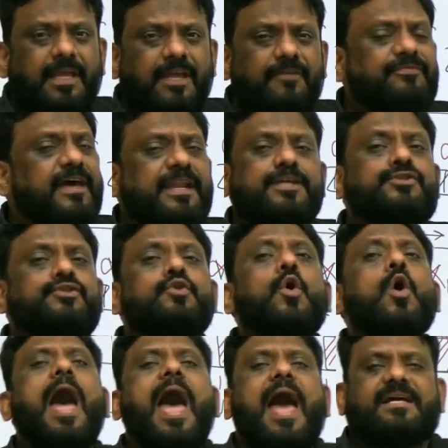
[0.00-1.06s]
if there is
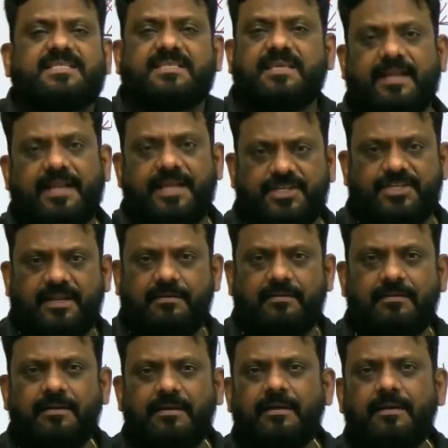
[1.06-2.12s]
no
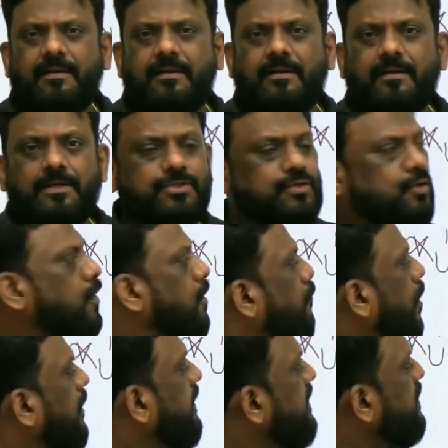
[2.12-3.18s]
acceleration, so
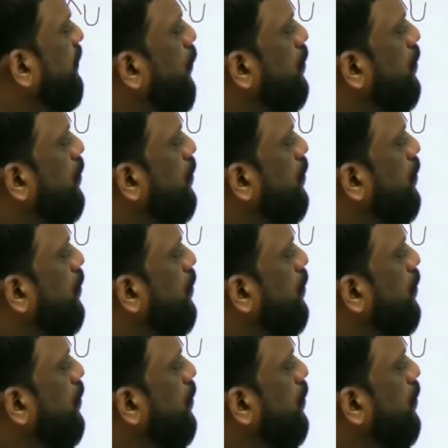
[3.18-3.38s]
what is the